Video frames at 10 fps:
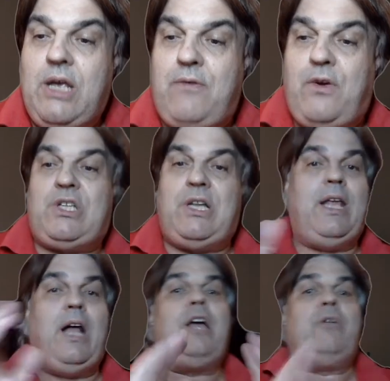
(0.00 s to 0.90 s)
Firstly,
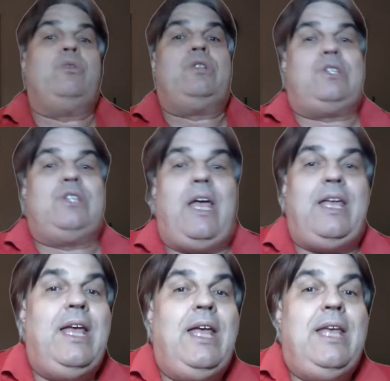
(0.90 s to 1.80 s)
I would say,
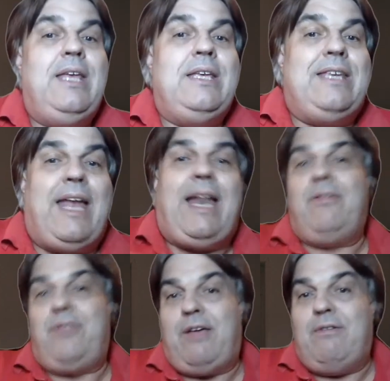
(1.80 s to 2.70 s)
get
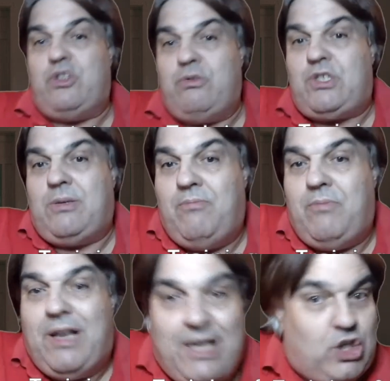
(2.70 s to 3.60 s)
out there and do some
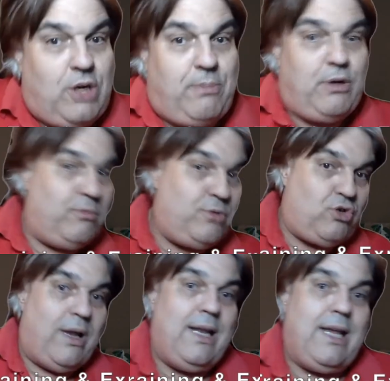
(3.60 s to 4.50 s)
leadership and group
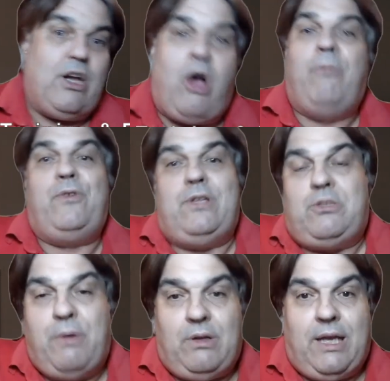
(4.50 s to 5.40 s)
training and confidence
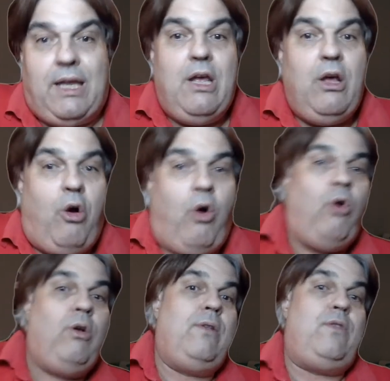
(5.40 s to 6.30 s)
building.
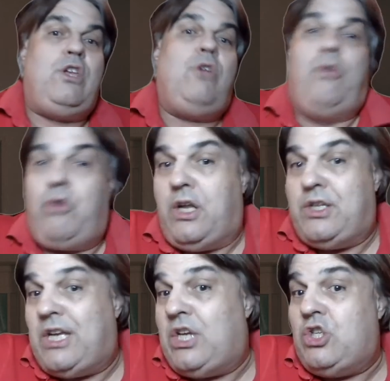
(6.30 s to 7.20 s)
All of the youth
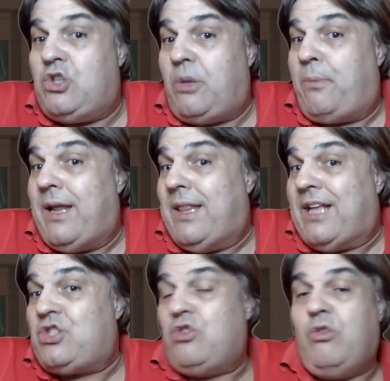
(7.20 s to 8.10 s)
organisations operate
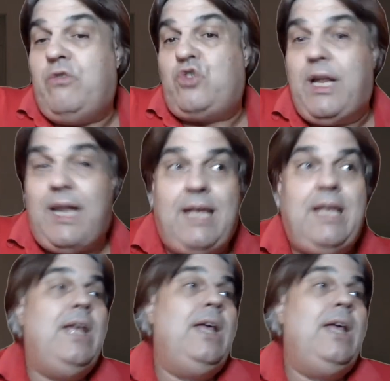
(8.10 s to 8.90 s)
that sort of training.